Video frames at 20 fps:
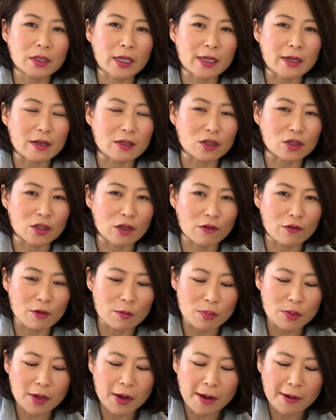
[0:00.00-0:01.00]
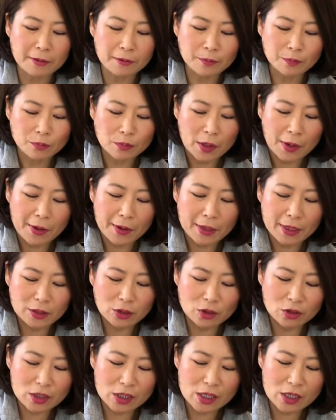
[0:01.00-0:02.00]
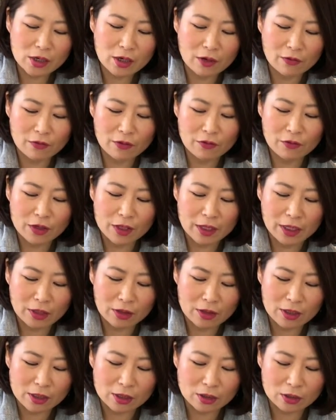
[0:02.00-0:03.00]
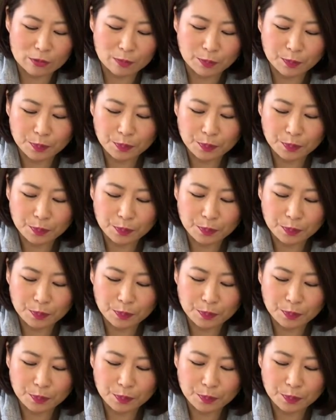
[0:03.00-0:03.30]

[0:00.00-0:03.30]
like a serving plate, and you eat off of it like this.